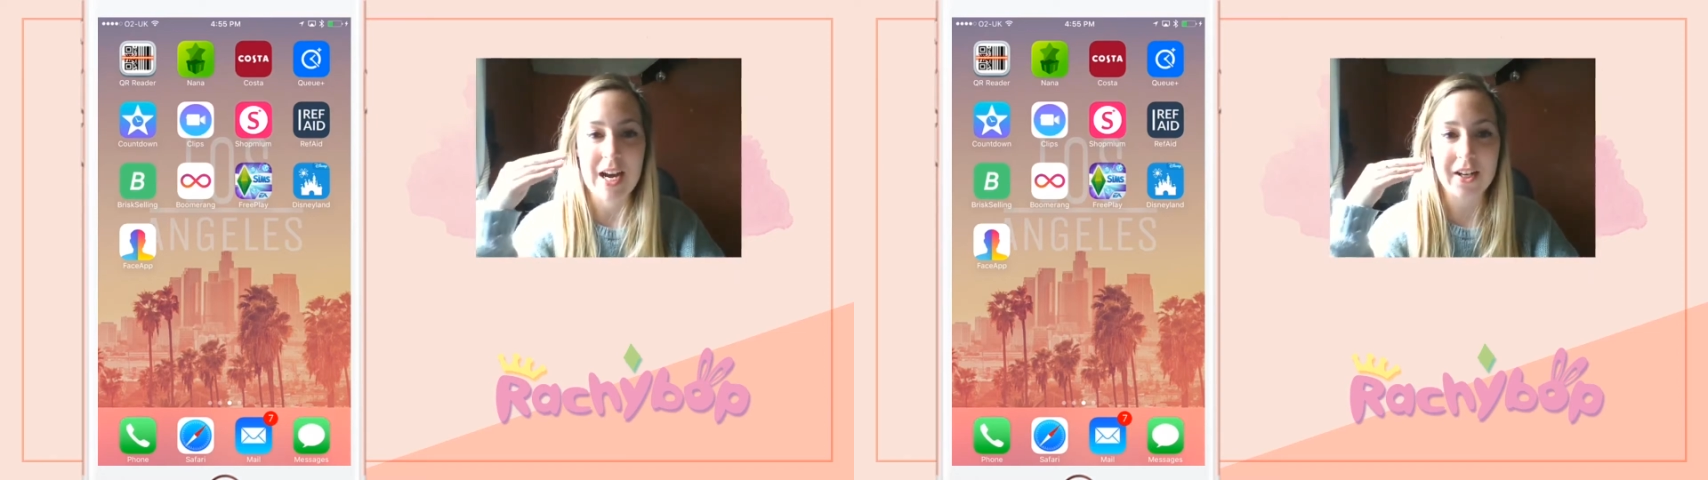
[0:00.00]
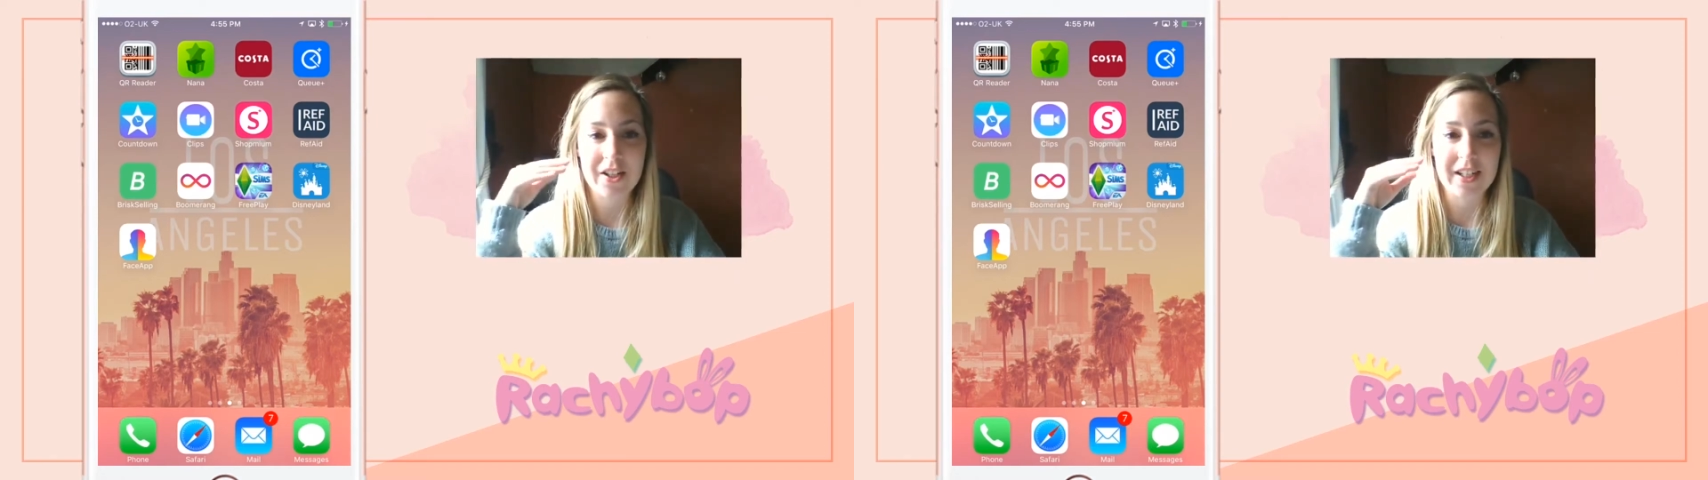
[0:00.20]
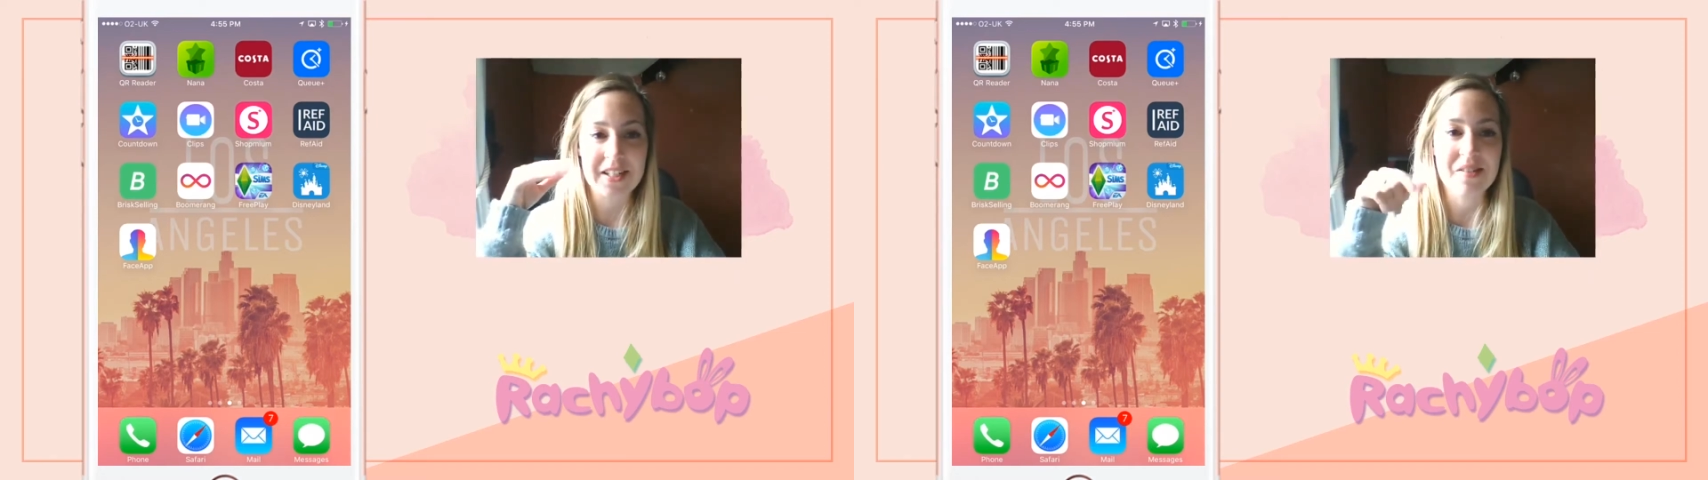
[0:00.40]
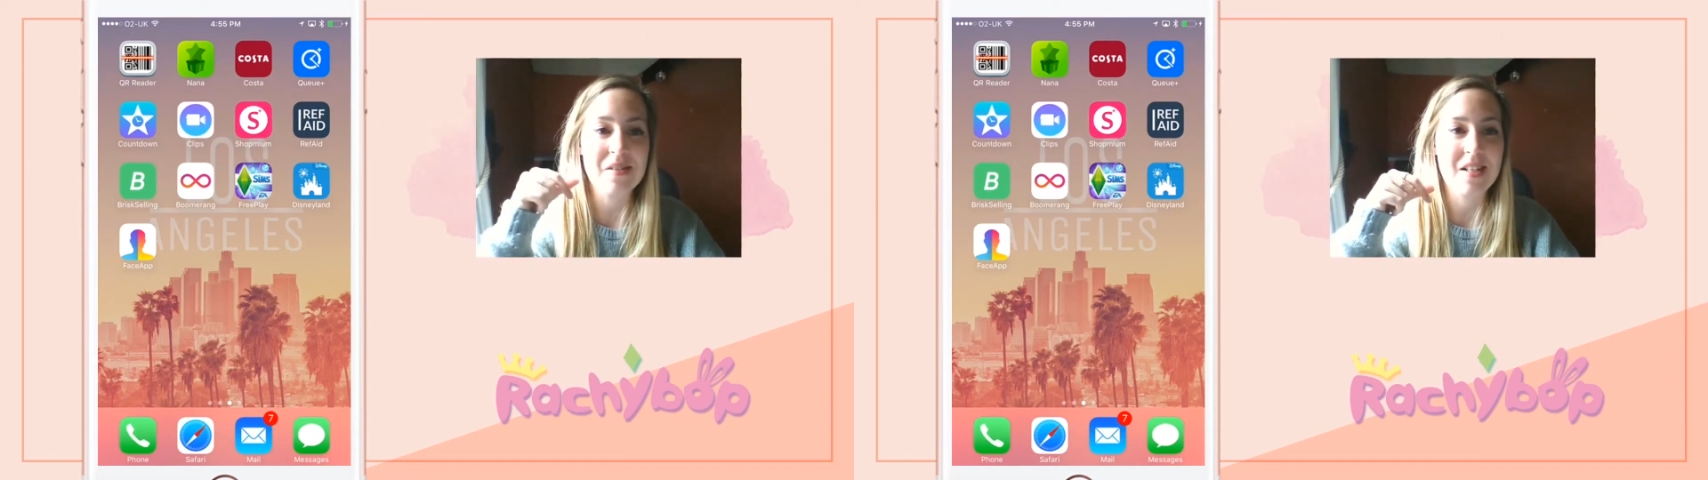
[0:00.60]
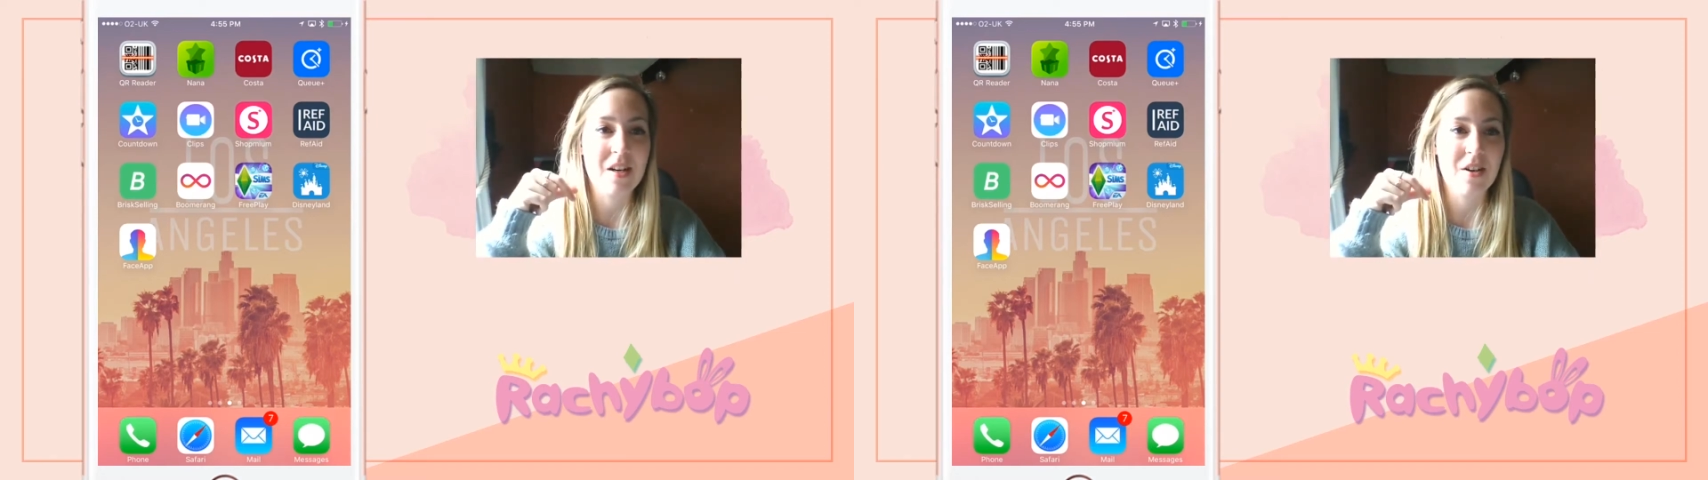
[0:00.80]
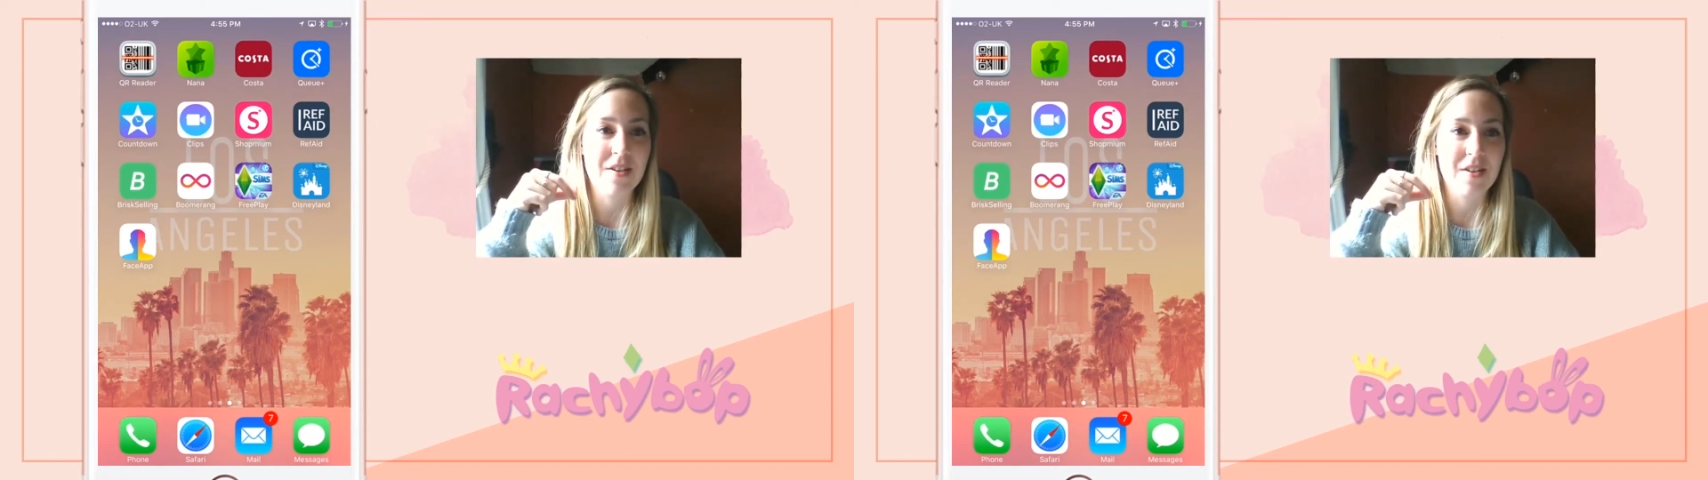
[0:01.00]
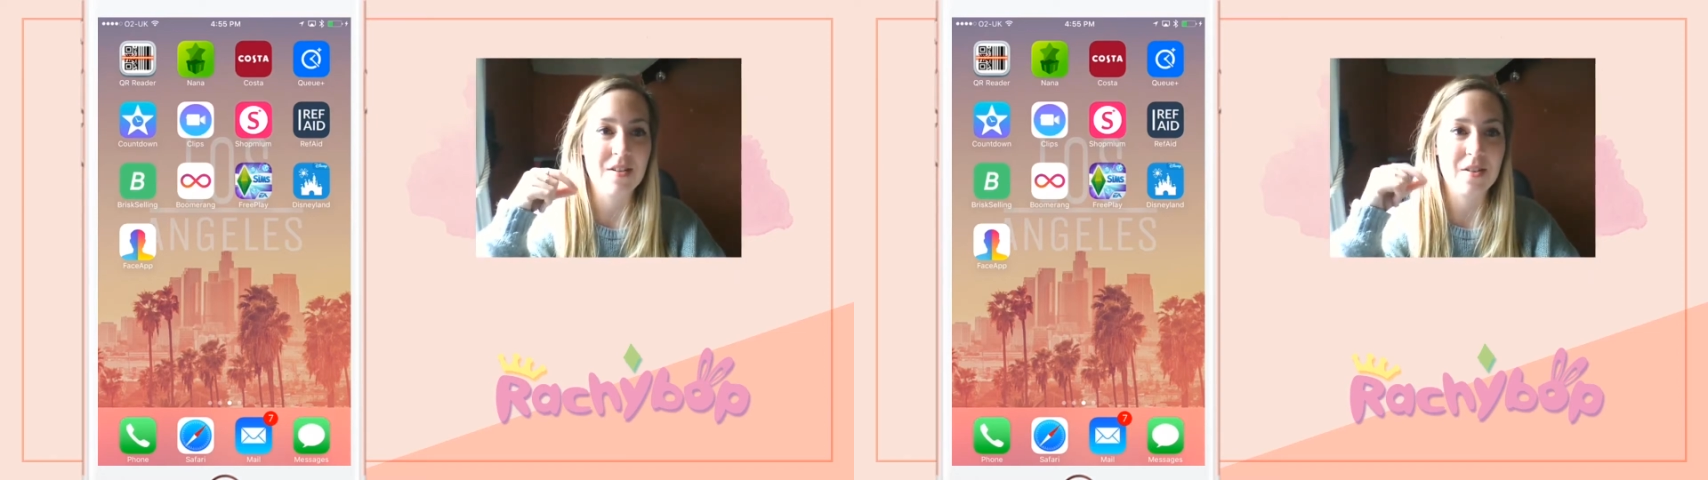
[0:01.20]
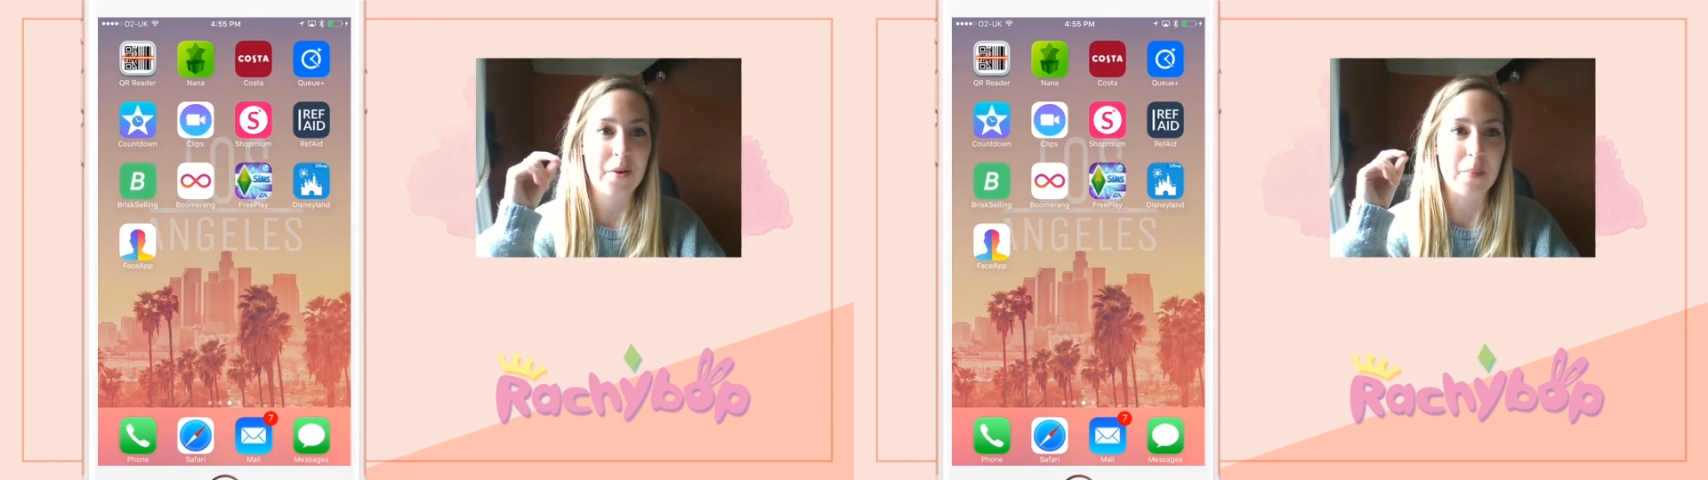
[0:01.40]
actually use it
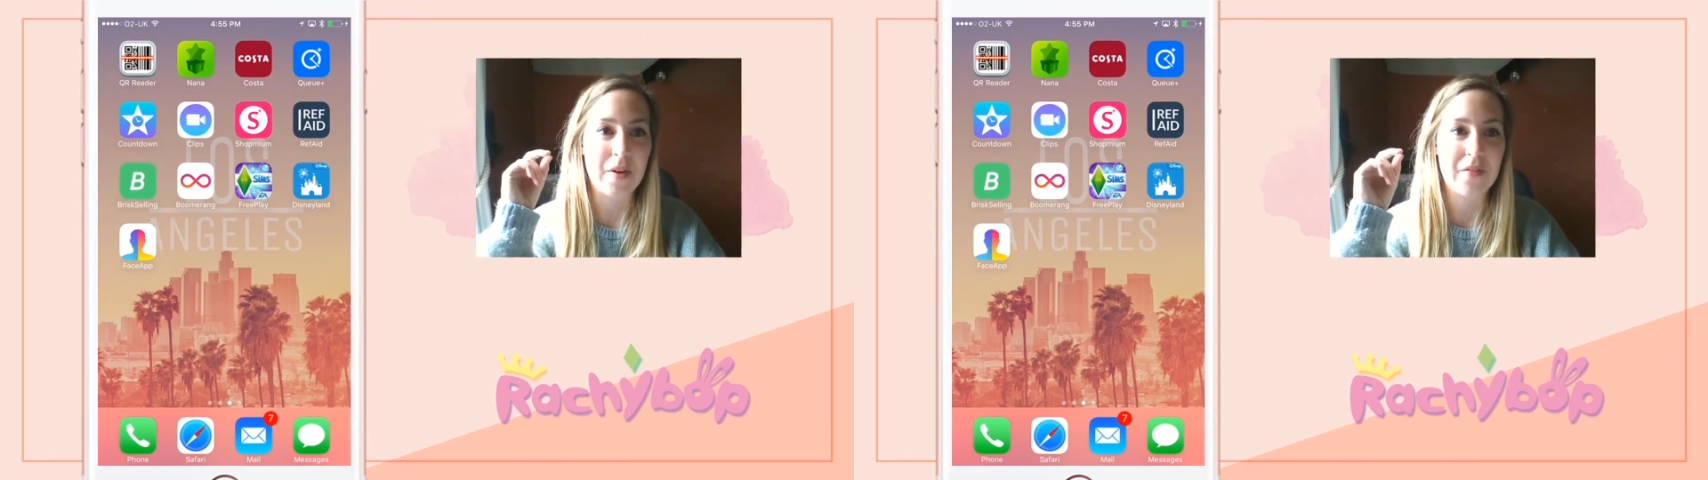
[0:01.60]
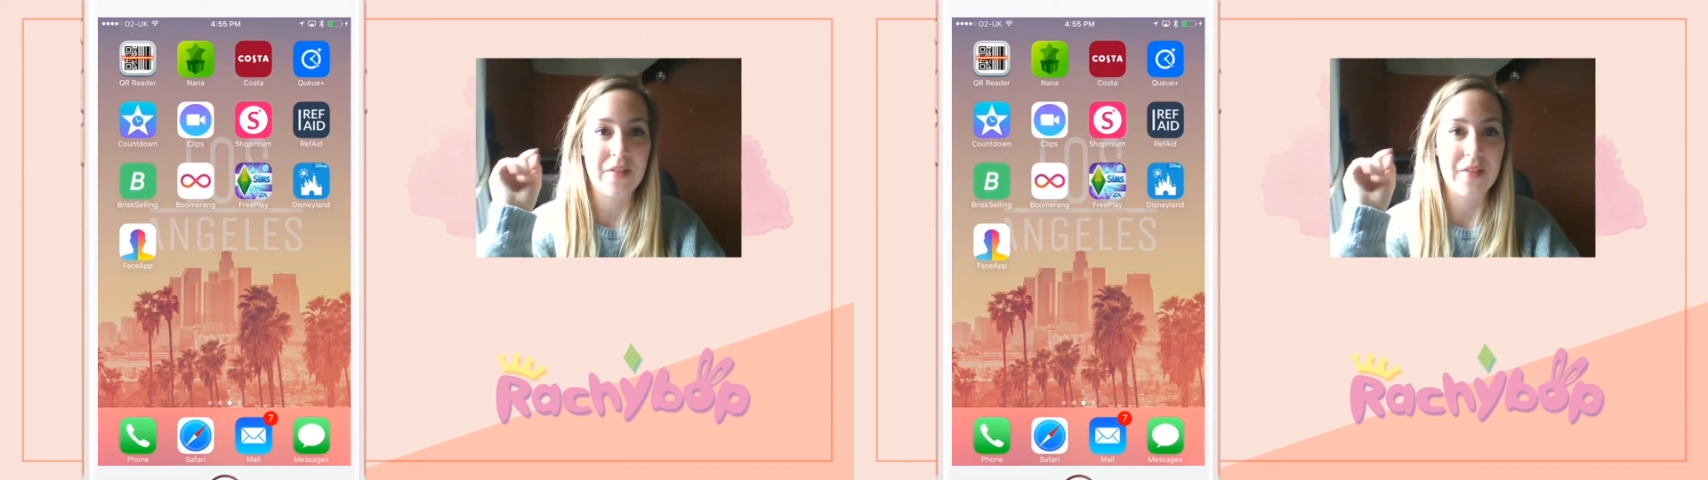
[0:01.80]
on some